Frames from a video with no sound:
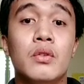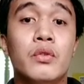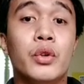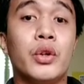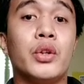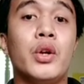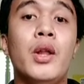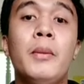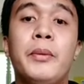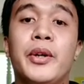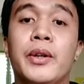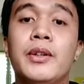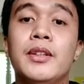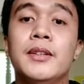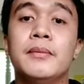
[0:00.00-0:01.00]
For
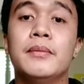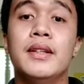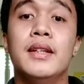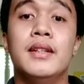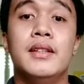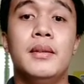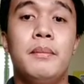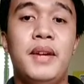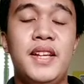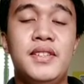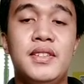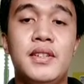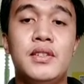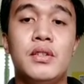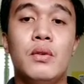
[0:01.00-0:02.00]
Kohlberg, the
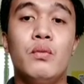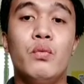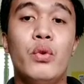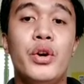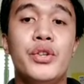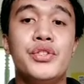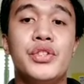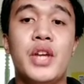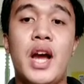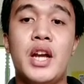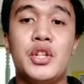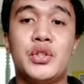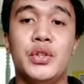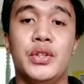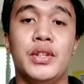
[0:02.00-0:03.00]
basis of one's
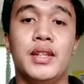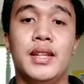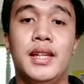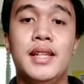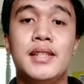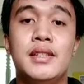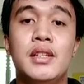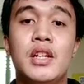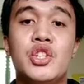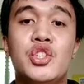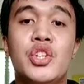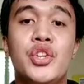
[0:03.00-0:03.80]
action is not